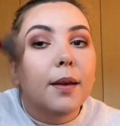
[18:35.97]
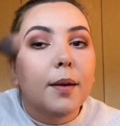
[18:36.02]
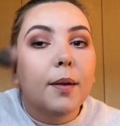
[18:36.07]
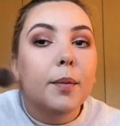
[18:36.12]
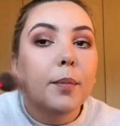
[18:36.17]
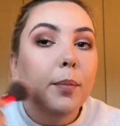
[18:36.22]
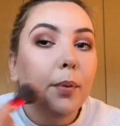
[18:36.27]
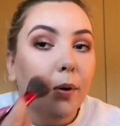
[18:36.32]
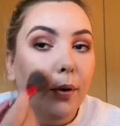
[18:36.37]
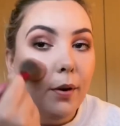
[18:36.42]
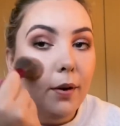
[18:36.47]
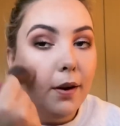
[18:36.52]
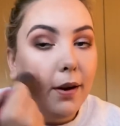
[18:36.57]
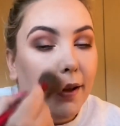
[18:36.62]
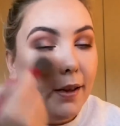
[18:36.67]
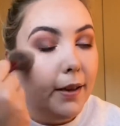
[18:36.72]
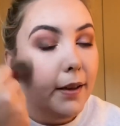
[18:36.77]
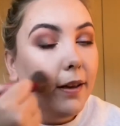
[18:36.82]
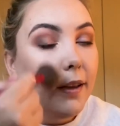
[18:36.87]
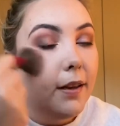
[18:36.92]
But
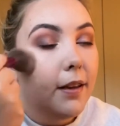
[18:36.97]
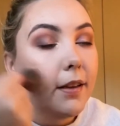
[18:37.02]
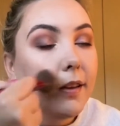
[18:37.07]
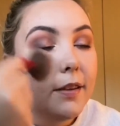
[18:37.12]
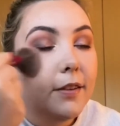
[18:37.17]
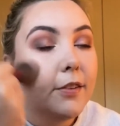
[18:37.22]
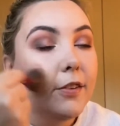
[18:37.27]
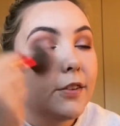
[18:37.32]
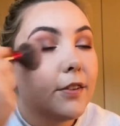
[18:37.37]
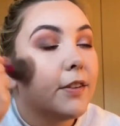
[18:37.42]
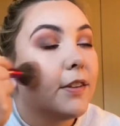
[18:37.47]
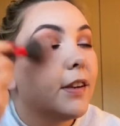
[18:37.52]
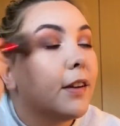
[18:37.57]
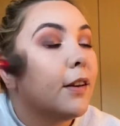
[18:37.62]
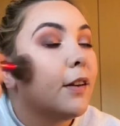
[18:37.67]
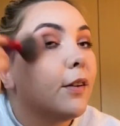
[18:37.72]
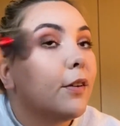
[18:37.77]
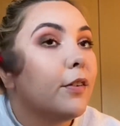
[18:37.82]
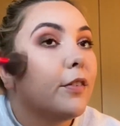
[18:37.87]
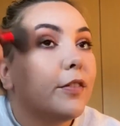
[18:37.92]
I just
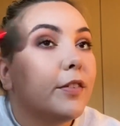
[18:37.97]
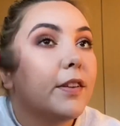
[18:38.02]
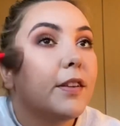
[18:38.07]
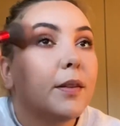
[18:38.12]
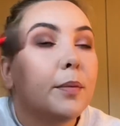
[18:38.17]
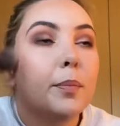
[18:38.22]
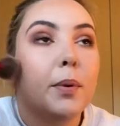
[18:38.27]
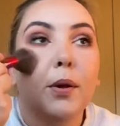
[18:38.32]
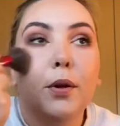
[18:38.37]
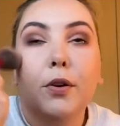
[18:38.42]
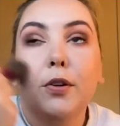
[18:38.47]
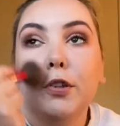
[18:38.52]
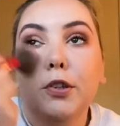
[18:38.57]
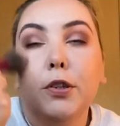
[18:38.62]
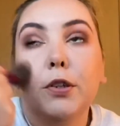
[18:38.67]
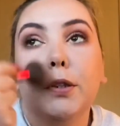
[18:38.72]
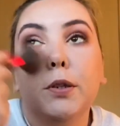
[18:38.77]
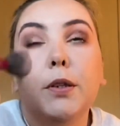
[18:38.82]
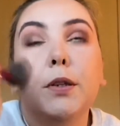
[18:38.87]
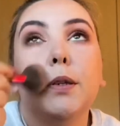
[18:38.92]
love this blush.
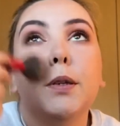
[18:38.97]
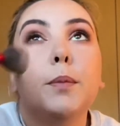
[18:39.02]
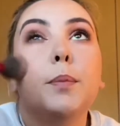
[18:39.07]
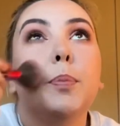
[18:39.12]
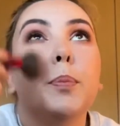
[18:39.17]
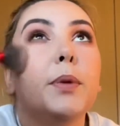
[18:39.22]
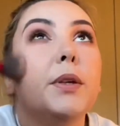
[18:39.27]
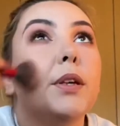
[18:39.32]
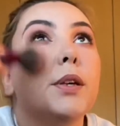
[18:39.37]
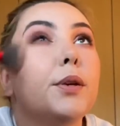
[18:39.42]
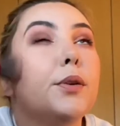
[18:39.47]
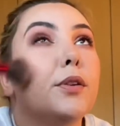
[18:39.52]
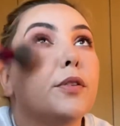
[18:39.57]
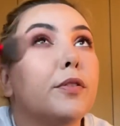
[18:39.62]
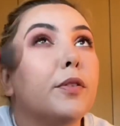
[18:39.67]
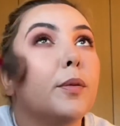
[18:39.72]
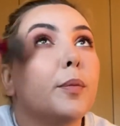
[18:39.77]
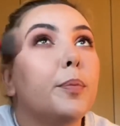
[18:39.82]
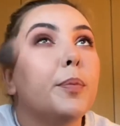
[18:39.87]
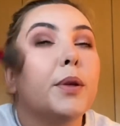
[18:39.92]

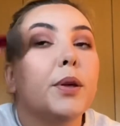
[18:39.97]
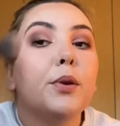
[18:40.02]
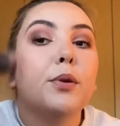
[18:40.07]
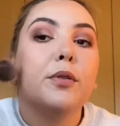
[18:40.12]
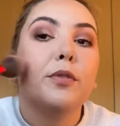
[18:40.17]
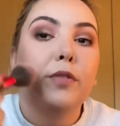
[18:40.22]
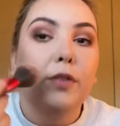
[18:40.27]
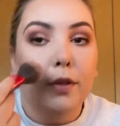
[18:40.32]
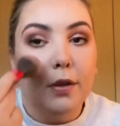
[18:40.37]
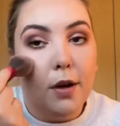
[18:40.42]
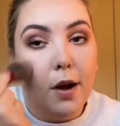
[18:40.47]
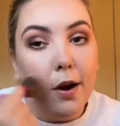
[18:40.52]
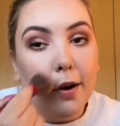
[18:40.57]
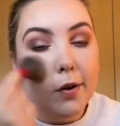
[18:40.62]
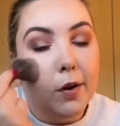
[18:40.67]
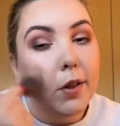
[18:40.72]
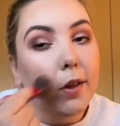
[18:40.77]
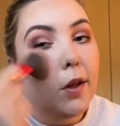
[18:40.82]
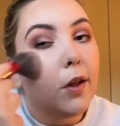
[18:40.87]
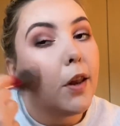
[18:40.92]
Beautiful
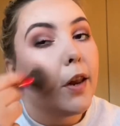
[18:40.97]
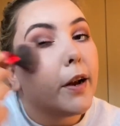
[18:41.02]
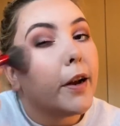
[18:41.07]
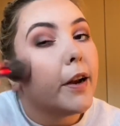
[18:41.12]
coral colour.